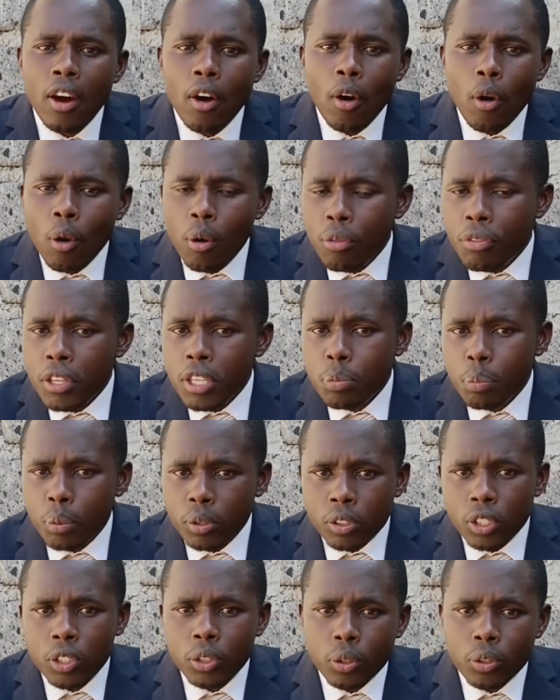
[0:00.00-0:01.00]
all these
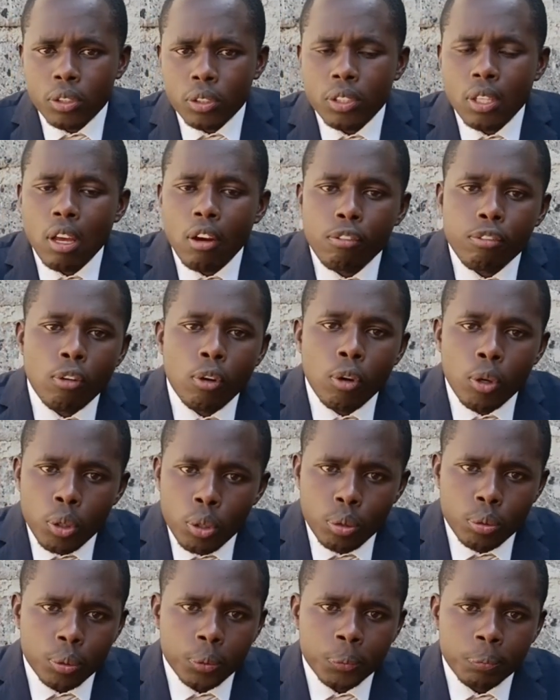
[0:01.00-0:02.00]
positions, for
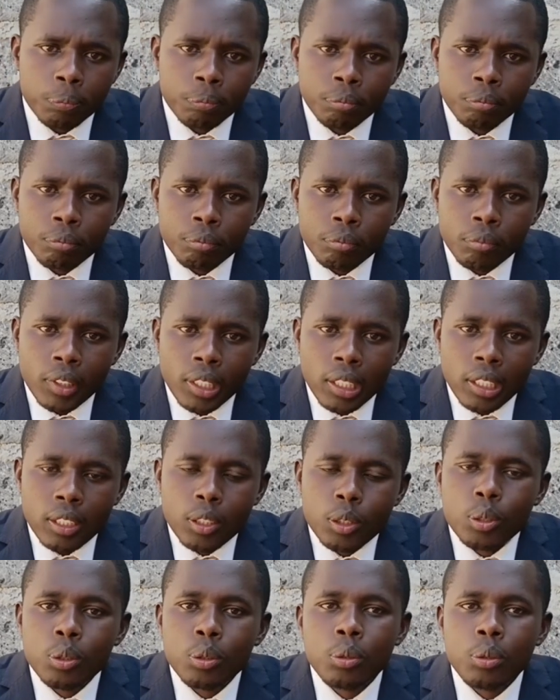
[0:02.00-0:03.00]
you
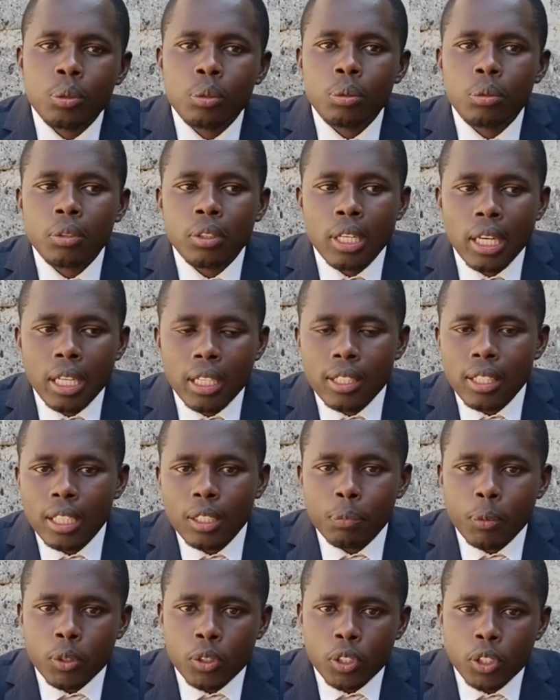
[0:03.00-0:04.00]
to get that
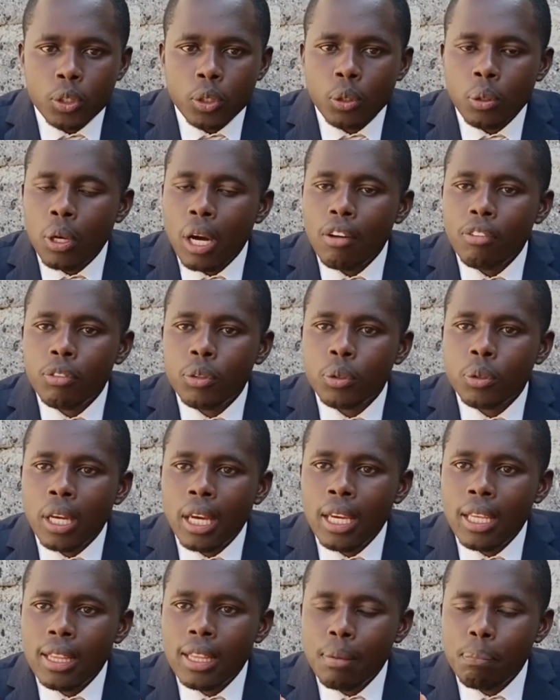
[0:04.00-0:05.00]
position, you have to
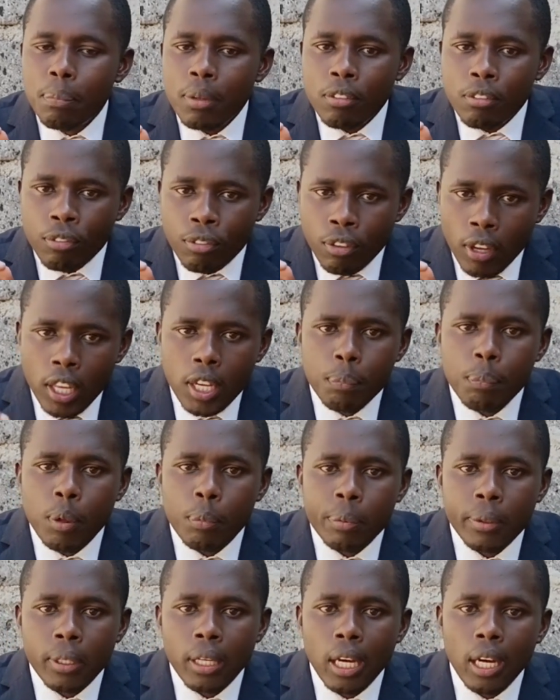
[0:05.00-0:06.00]
either be very
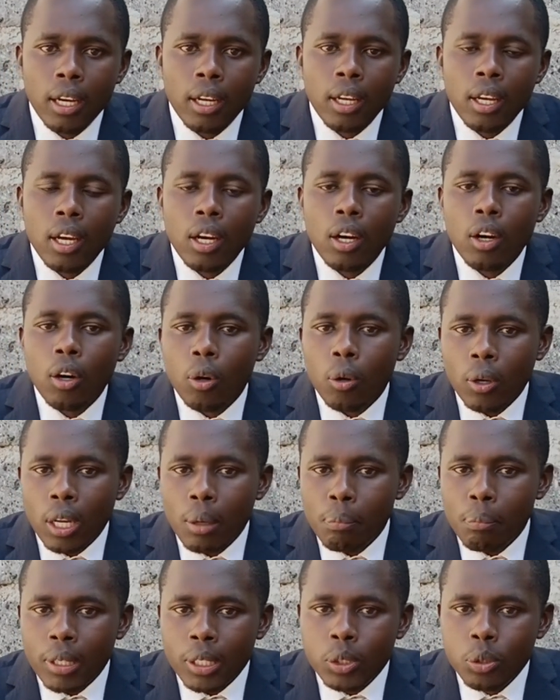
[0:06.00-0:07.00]
popular or
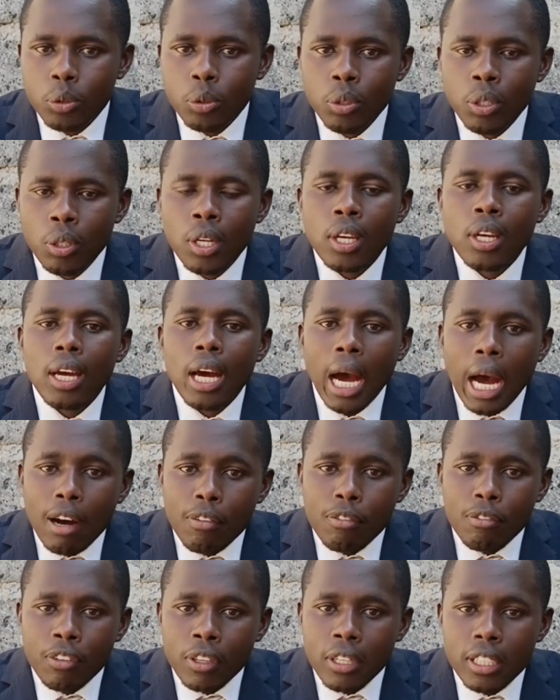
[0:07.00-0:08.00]
number two,
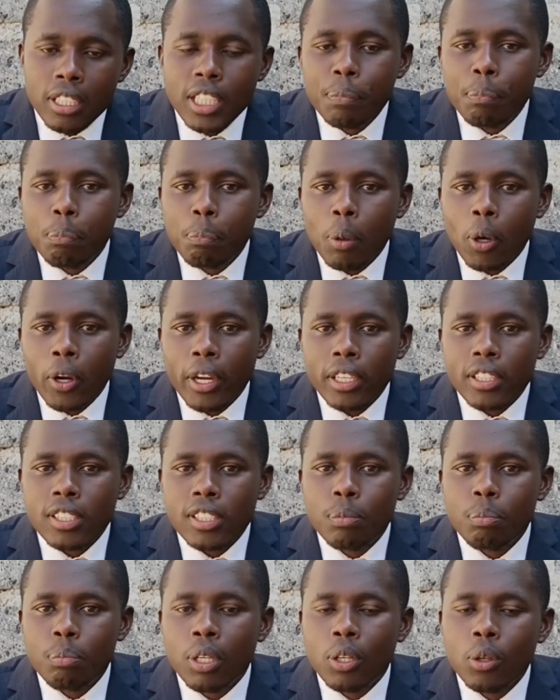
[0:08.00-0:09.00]
have very deep pockets
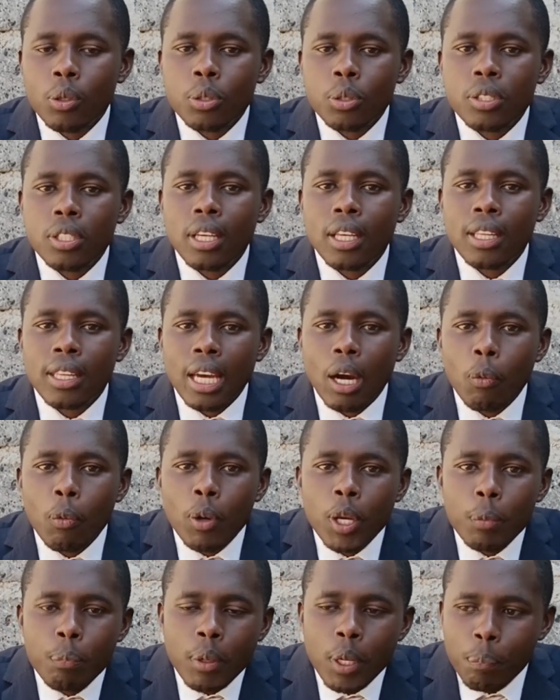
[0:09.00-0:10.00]
because there
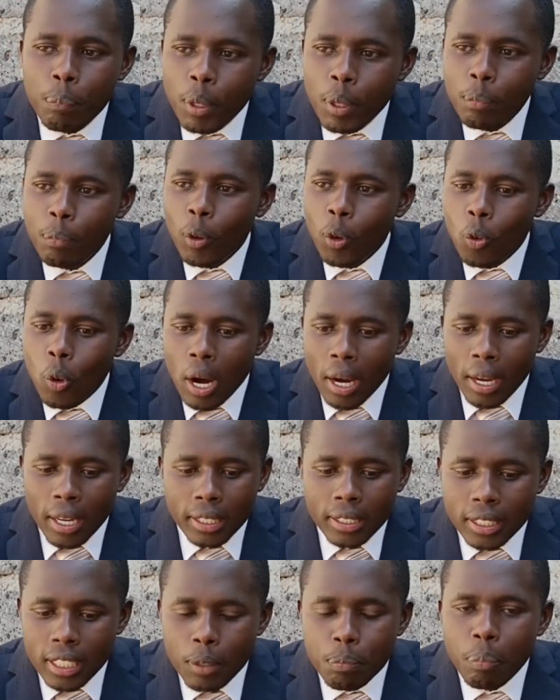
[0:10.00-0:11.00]
will be people who are
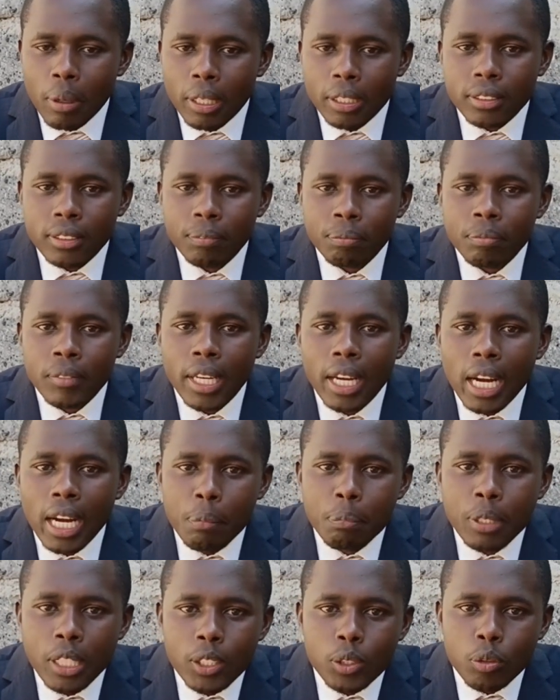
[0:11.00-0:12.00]
gatekeepers,
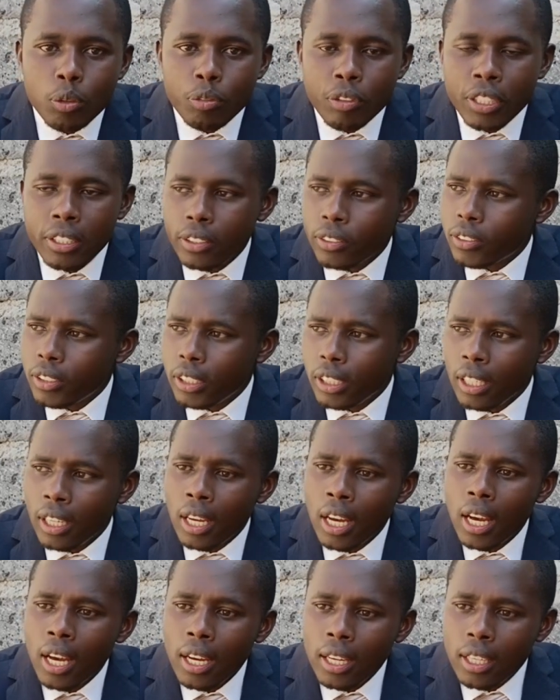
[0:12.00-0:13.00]
captains of industry,
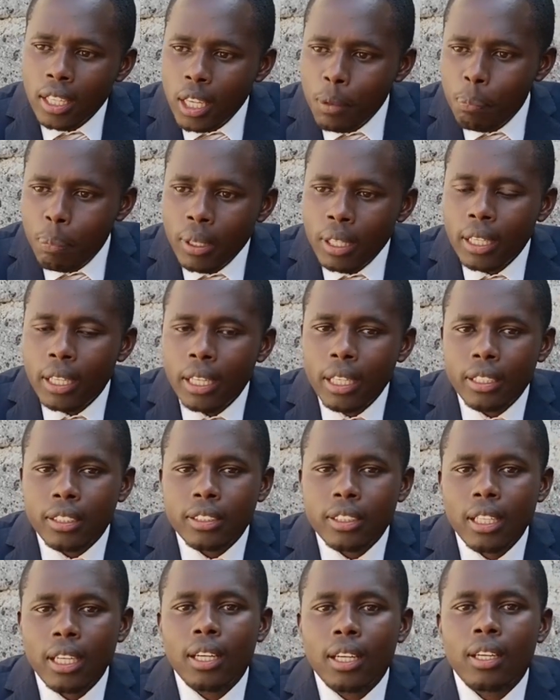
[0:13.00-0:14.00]
keeping gate
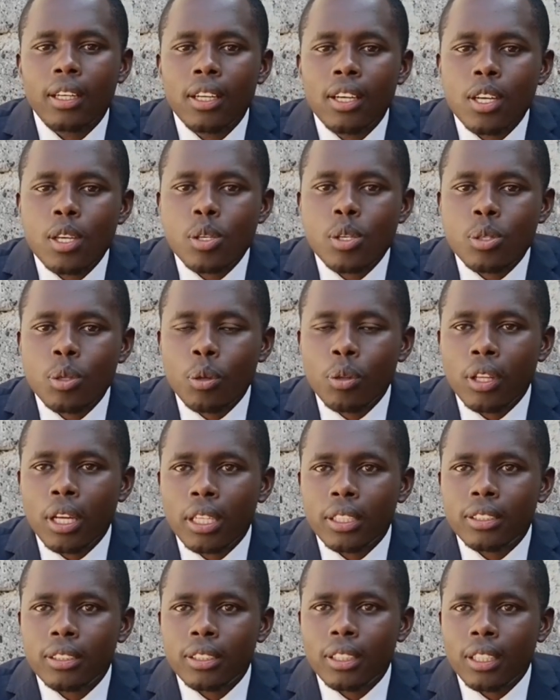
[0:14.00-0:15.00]
there so
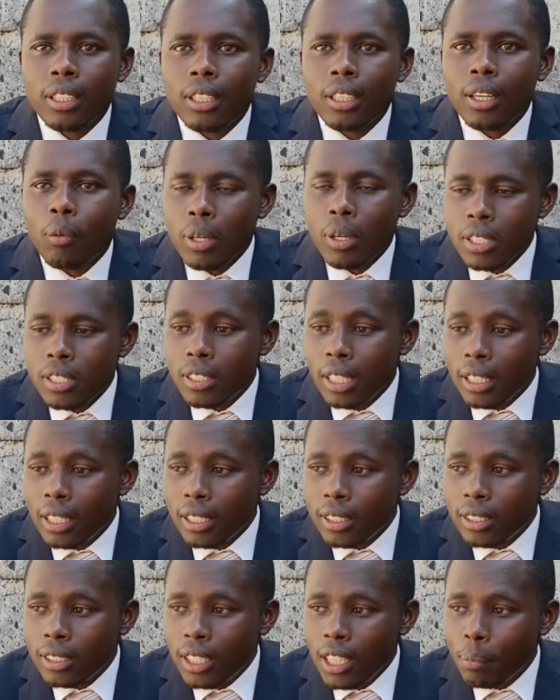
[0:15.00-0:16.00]
that once they
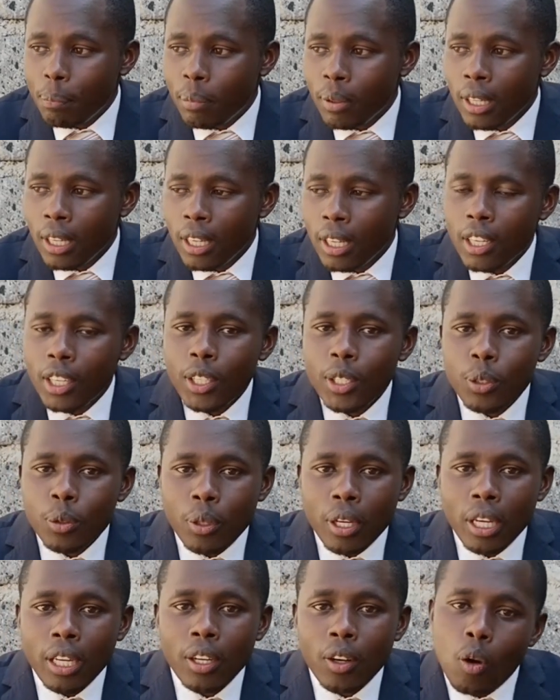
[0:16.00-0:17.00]
gatekeep, you
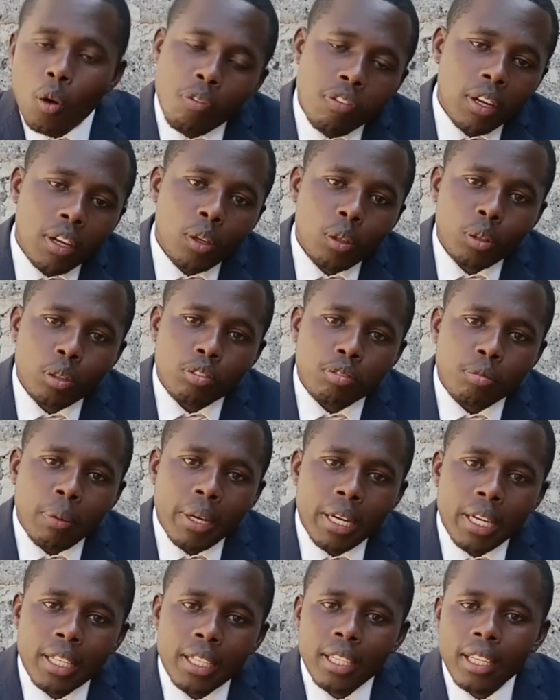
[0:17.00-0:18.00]
can cough a lot of
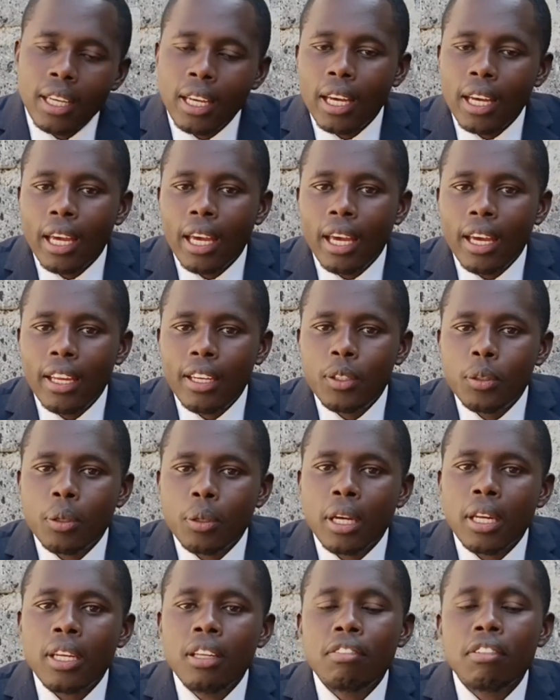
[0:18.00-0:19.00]
money and you
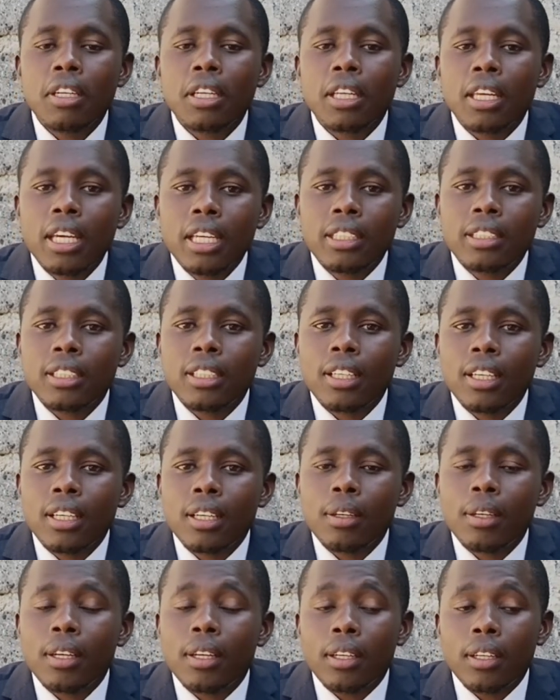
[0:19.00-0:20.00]
can even get
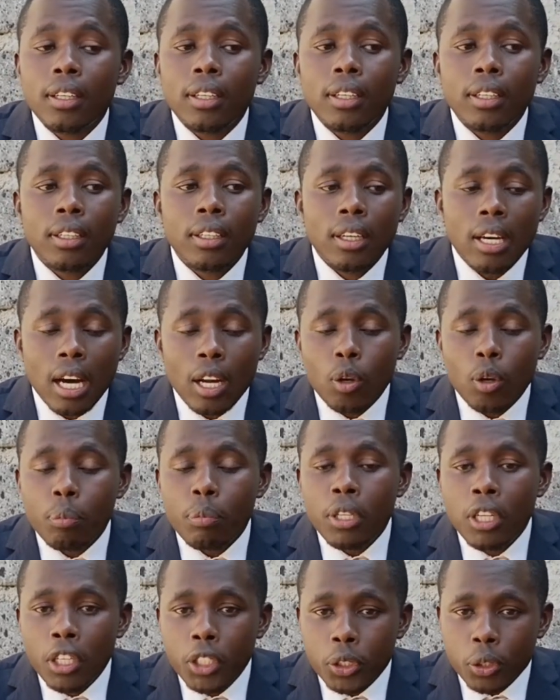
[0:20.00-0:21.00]
a
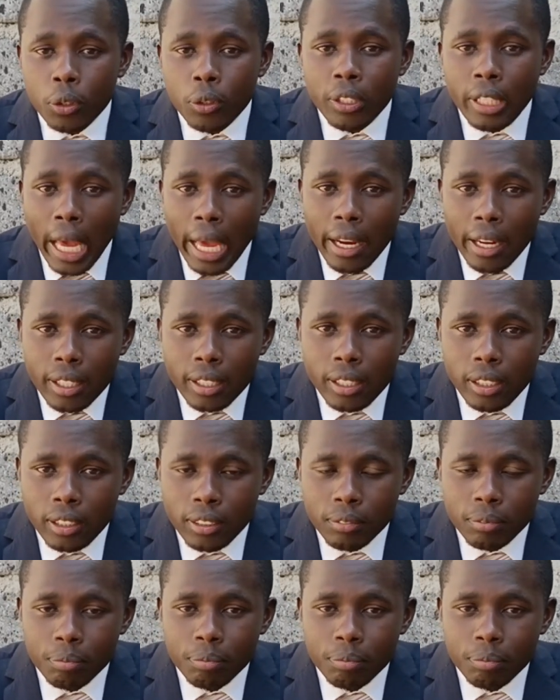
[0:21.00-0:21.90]
nomination directly.